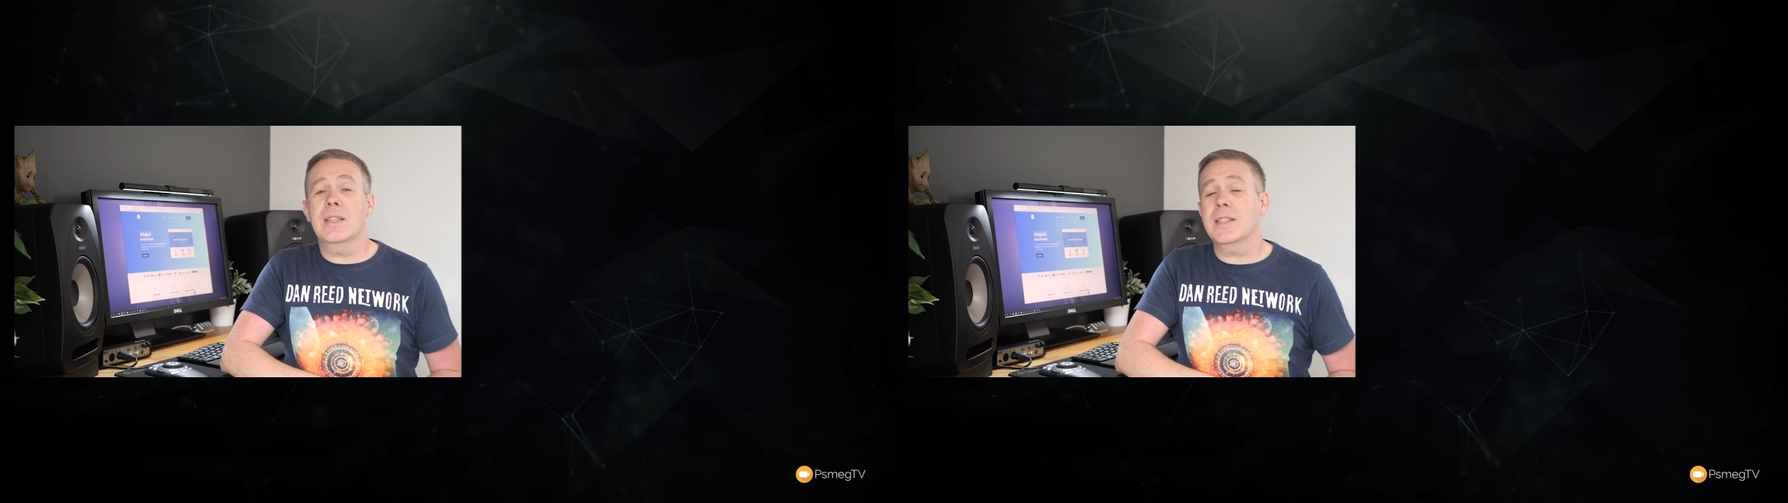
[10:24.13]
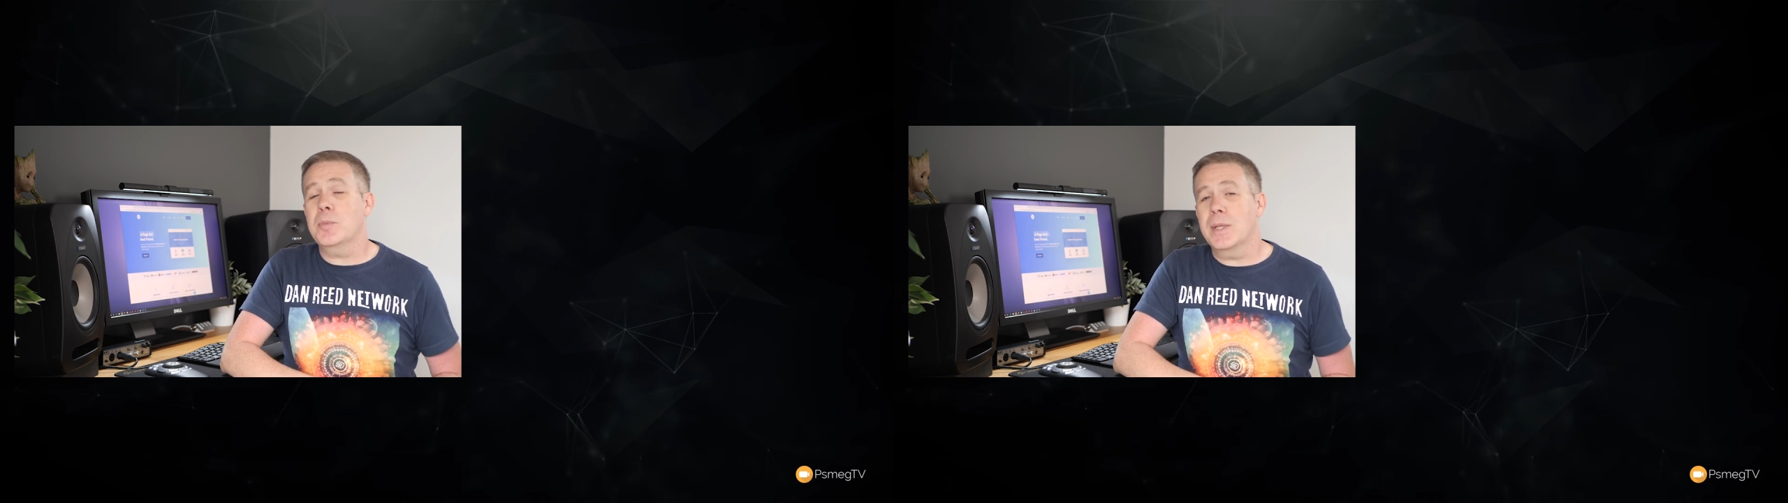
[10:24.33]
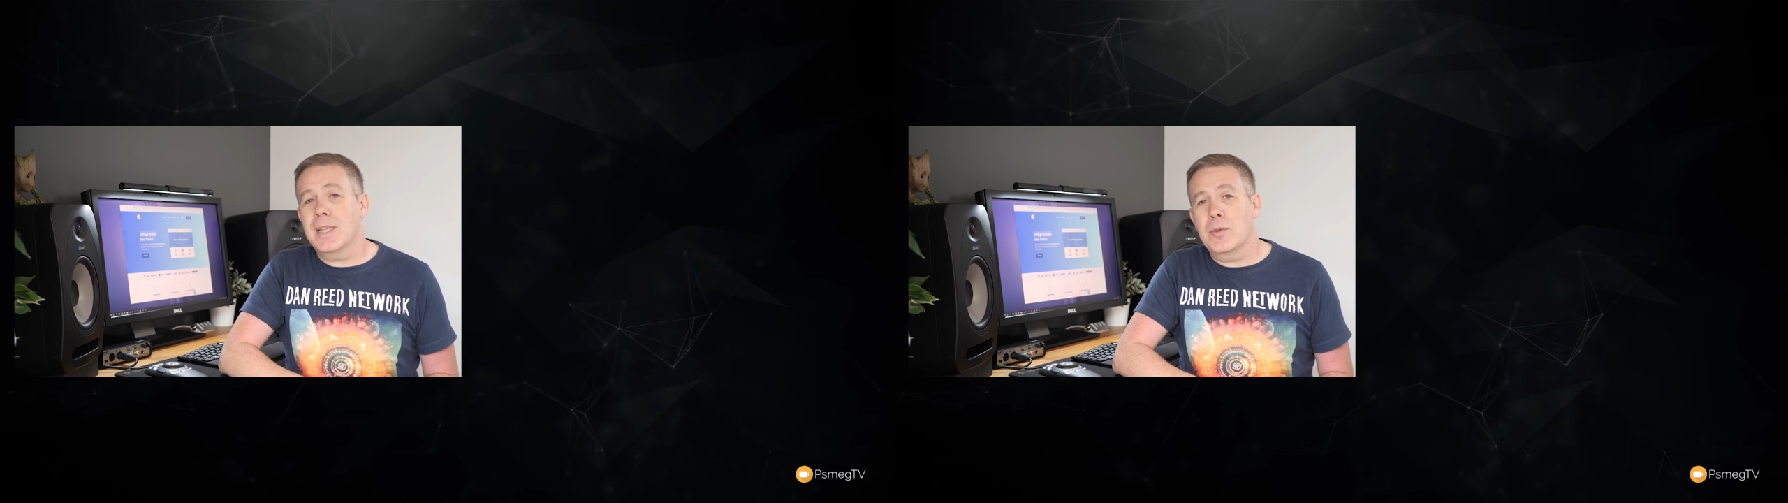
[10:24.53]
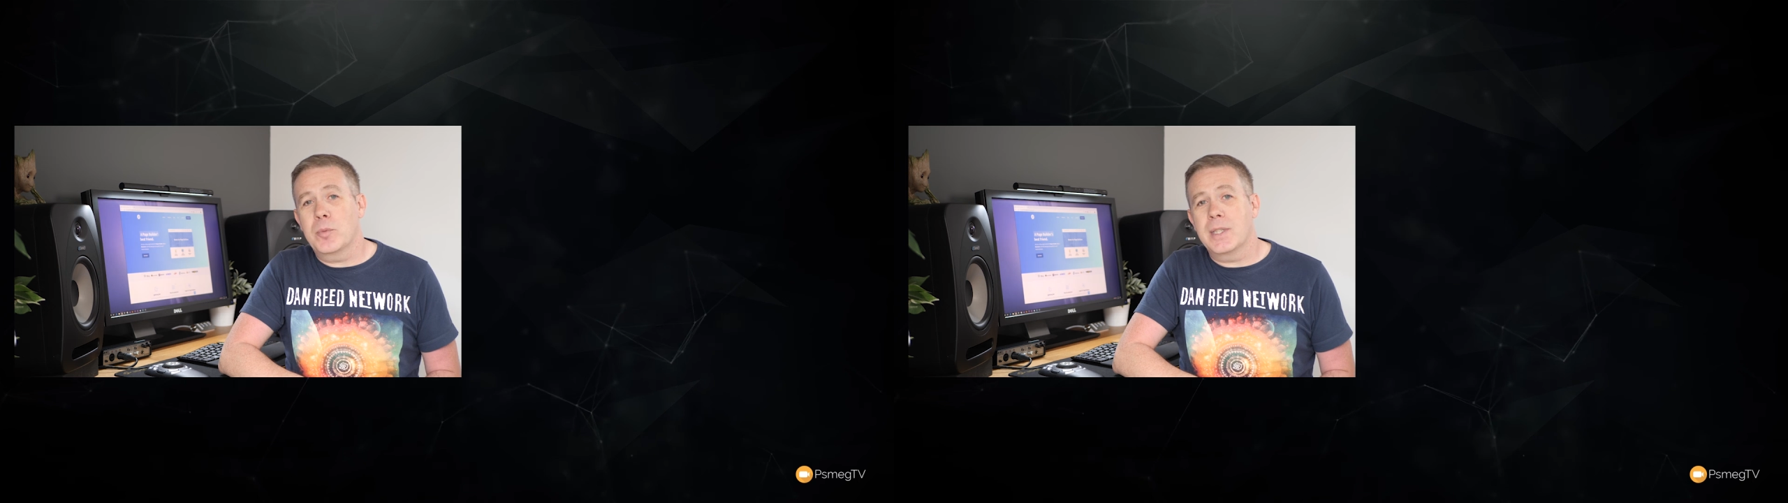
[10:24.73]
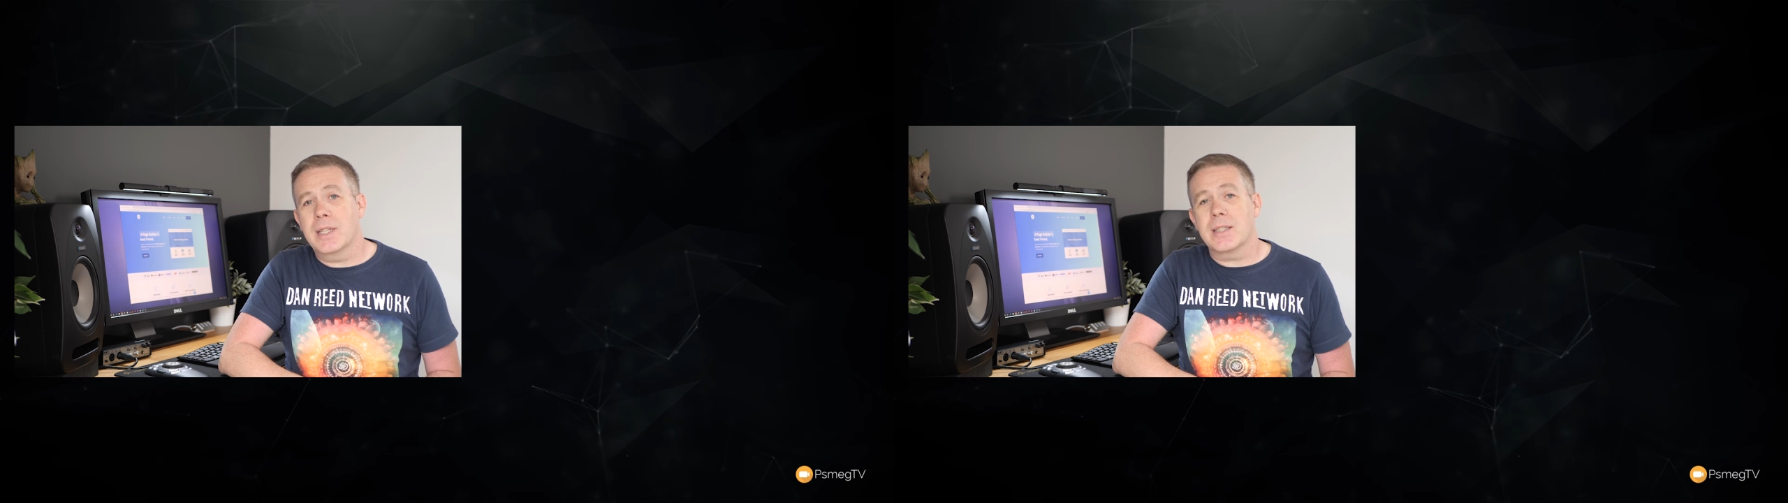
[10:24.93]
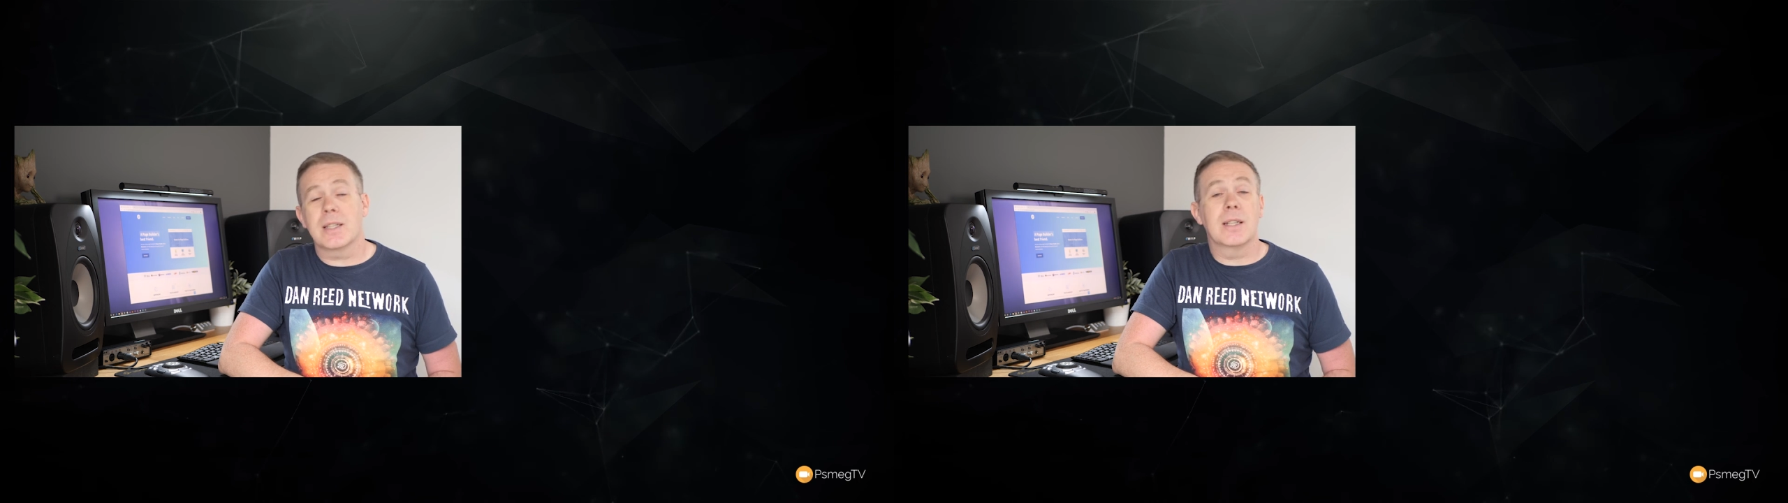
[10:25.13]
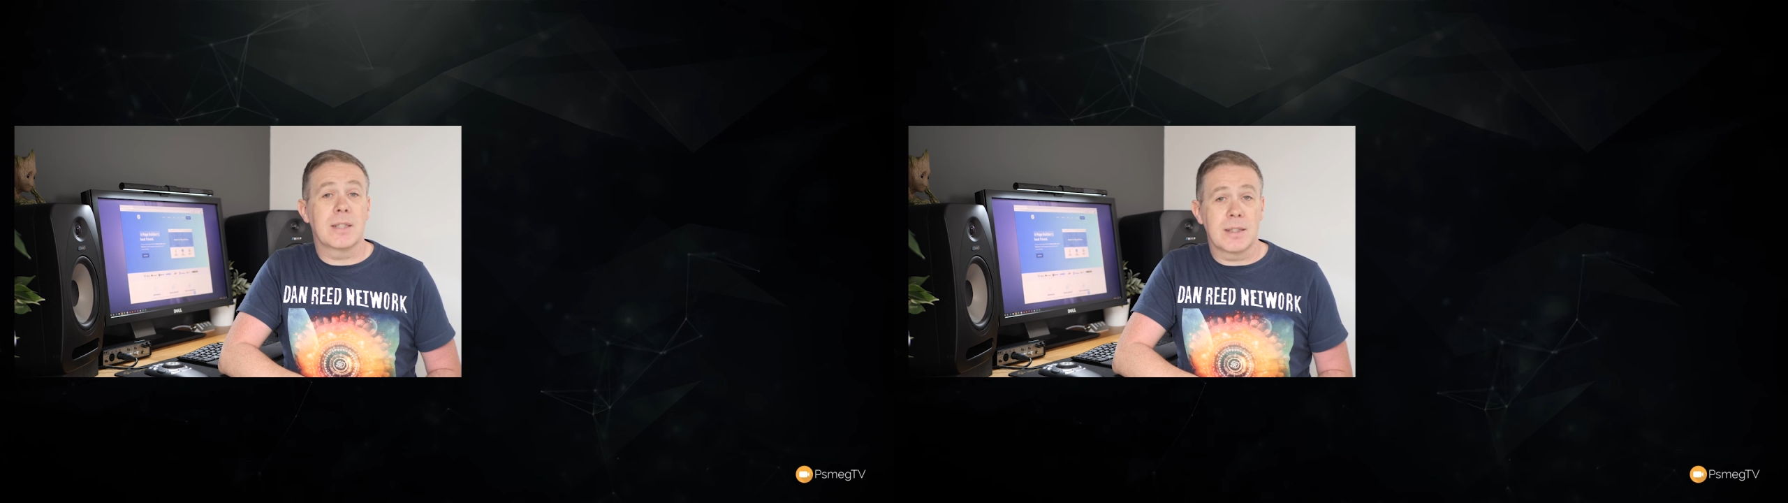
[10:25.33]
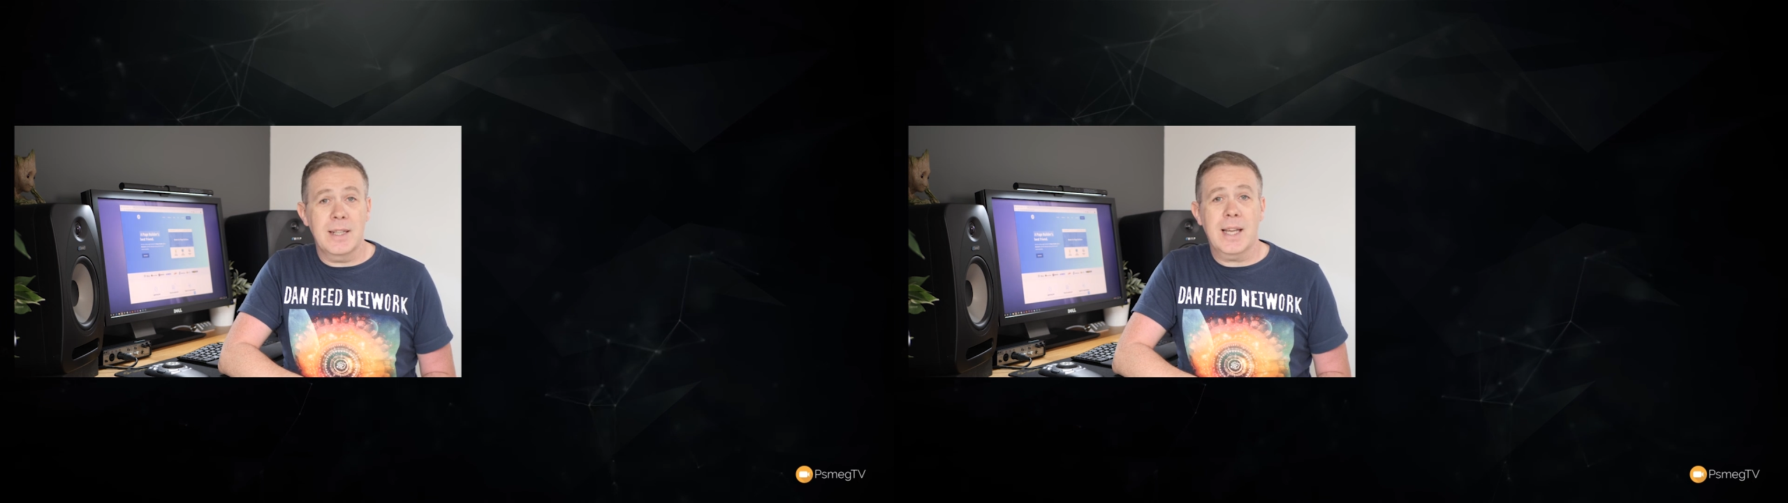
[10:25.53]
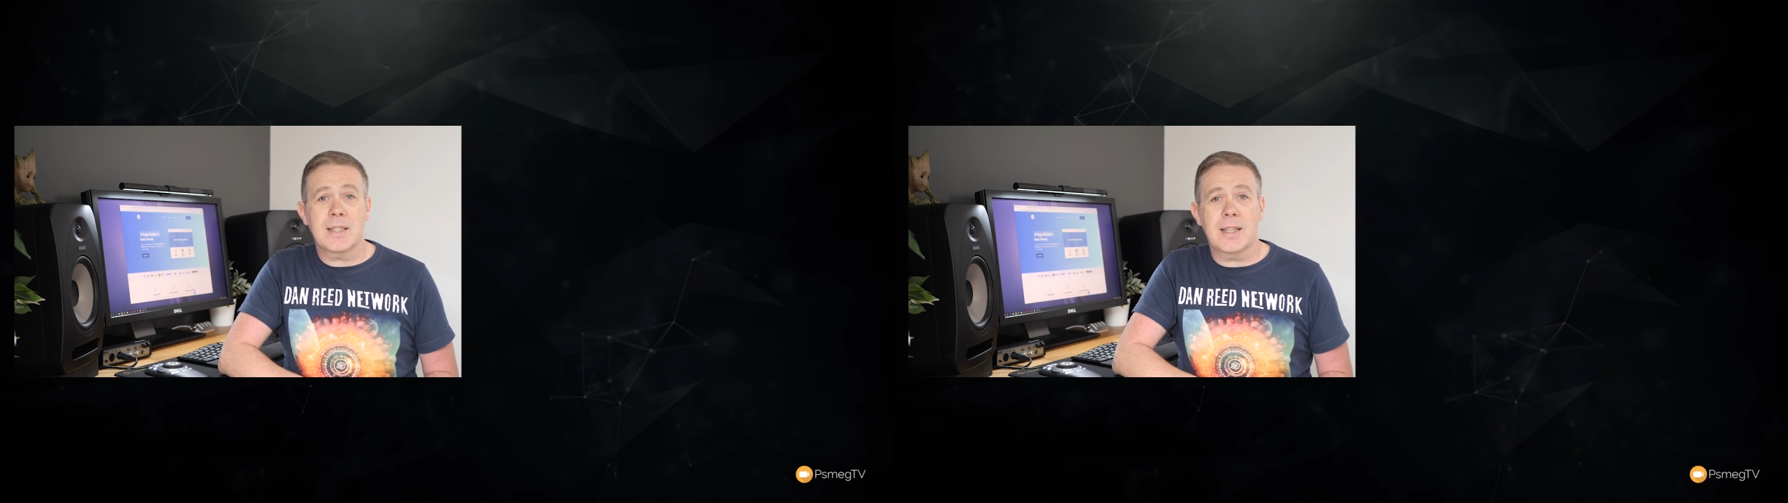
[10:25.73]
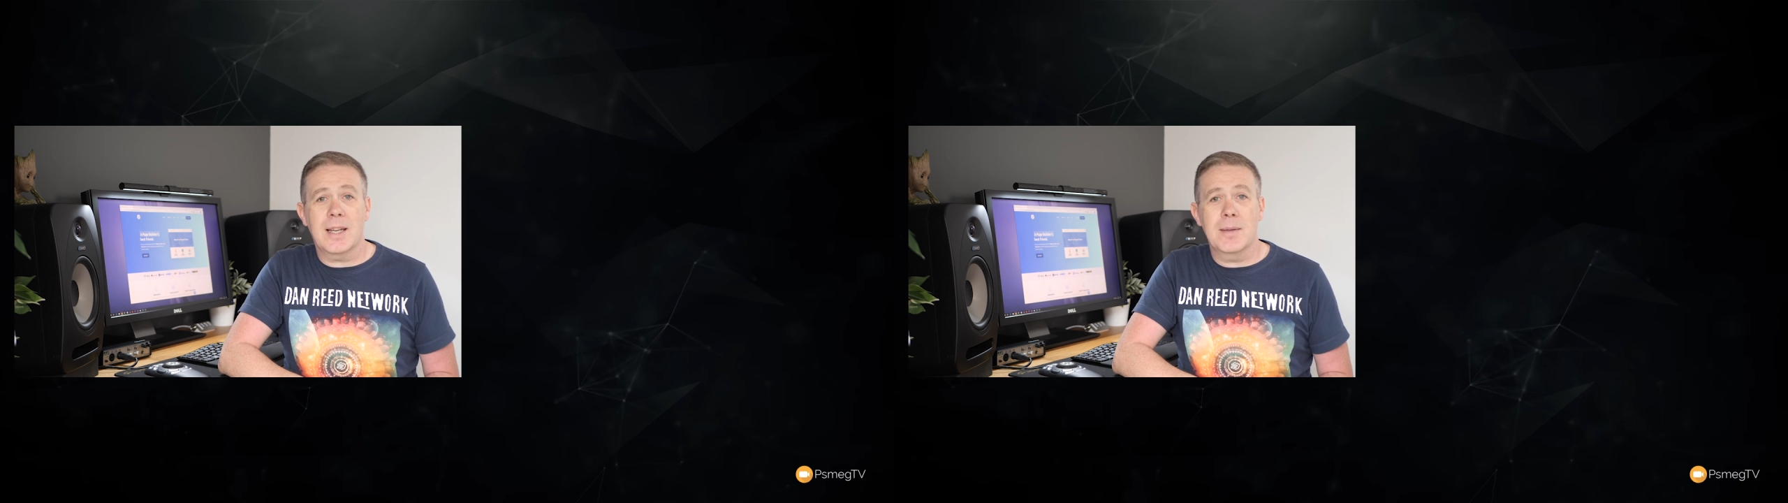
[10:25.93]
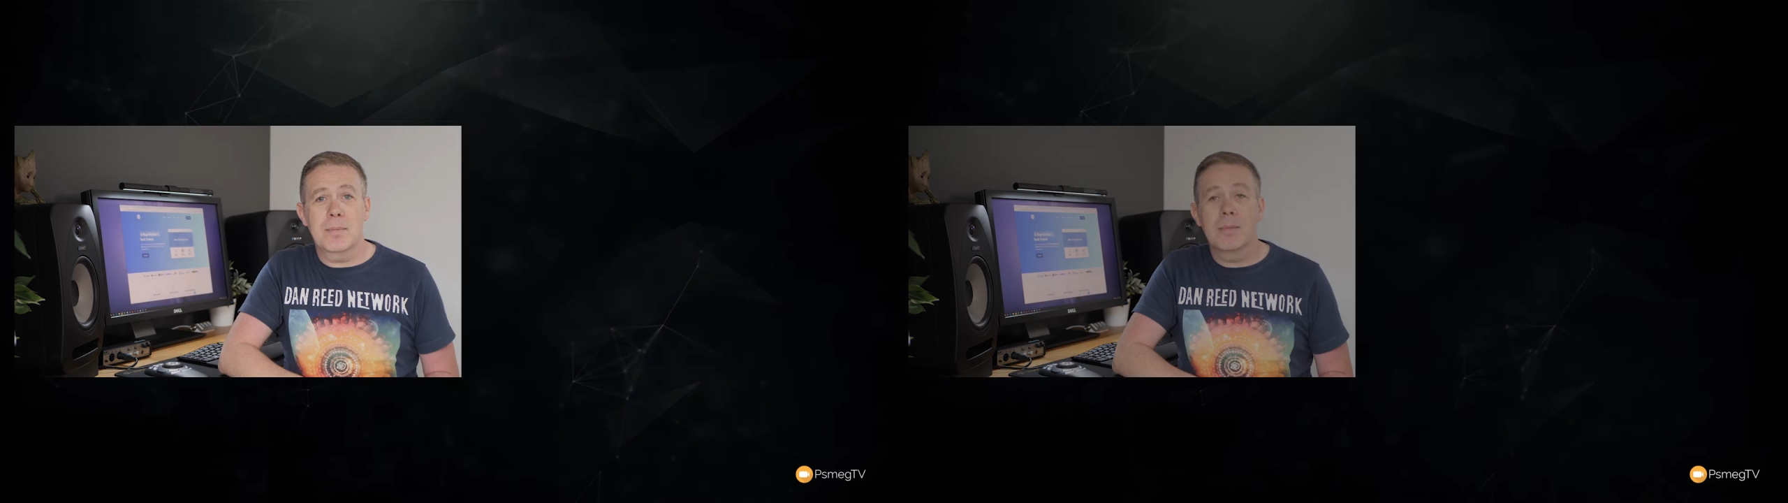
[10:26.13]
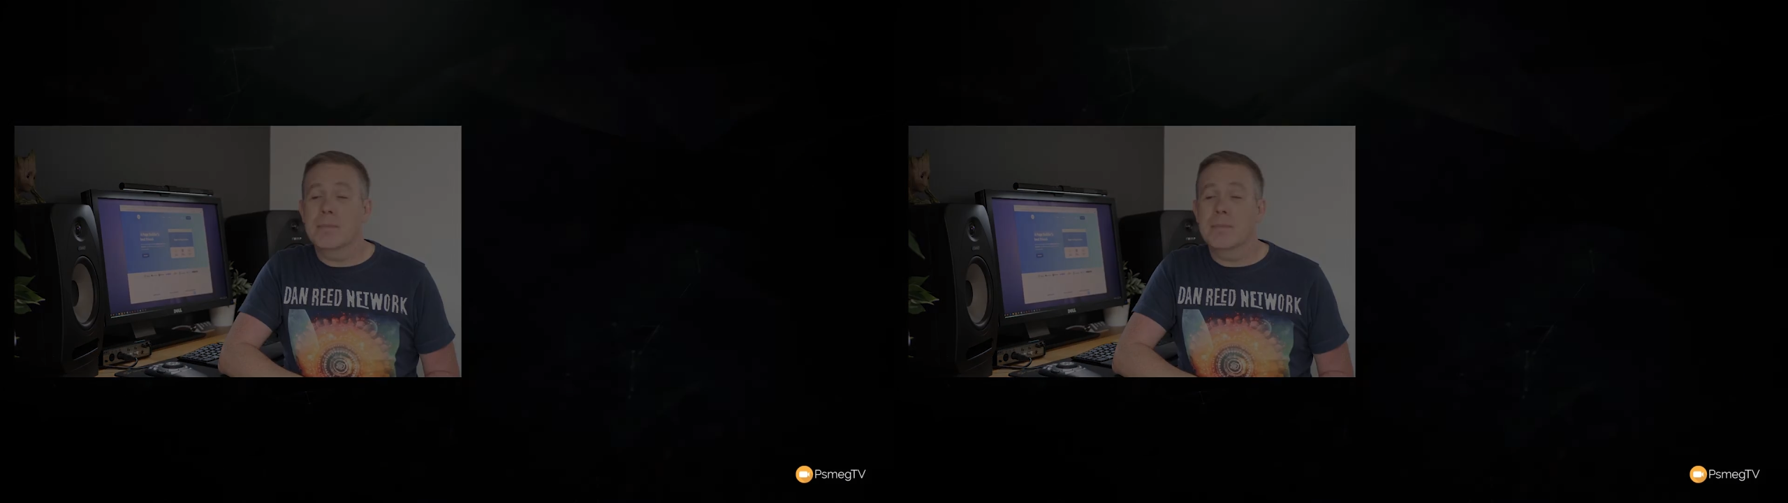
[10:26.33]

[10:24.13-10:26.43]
This has been WP Tuts, and until next time,